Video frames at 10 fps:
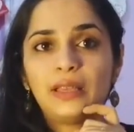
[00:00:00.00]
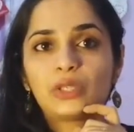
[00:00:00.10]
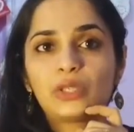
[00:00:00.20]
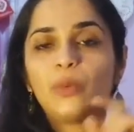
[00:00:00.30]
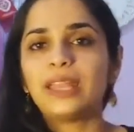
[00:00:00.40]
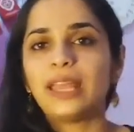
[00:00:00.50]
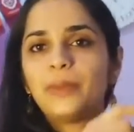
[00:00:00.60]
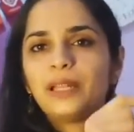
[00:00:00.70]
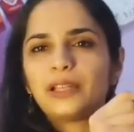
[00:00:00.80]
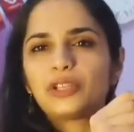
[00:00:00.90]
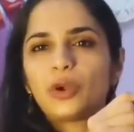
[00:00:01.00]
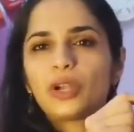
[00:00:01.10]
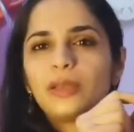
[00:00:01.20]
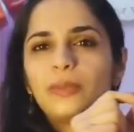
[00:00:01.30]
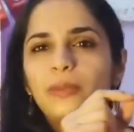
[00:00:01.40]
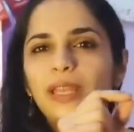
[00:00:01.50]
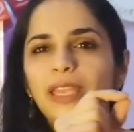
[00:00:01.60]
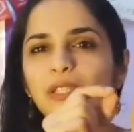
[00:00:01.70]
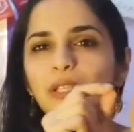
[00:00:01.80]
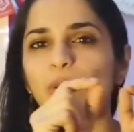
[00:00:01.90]
So what happened, that short term memory
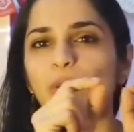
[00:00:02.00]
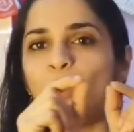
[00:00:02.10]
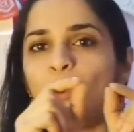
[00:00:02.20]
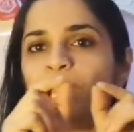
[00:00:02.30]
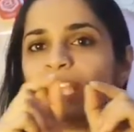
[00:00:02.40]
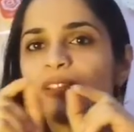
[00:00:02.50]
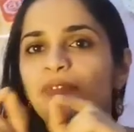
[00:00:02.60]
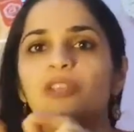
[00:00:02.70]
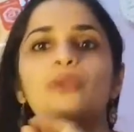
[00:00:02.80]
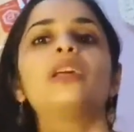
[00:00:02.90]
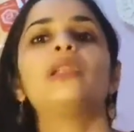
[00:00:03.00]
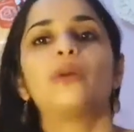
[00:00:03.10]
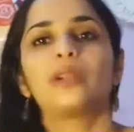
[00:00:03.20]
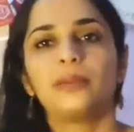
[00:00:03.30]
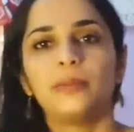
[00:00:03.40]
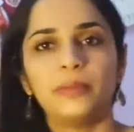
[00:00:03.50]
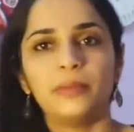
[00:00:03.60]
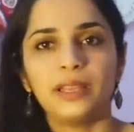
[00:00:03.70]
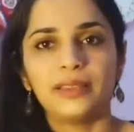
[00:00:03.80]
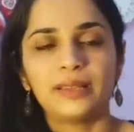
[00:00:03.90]
is slowly shifted to the long term memory.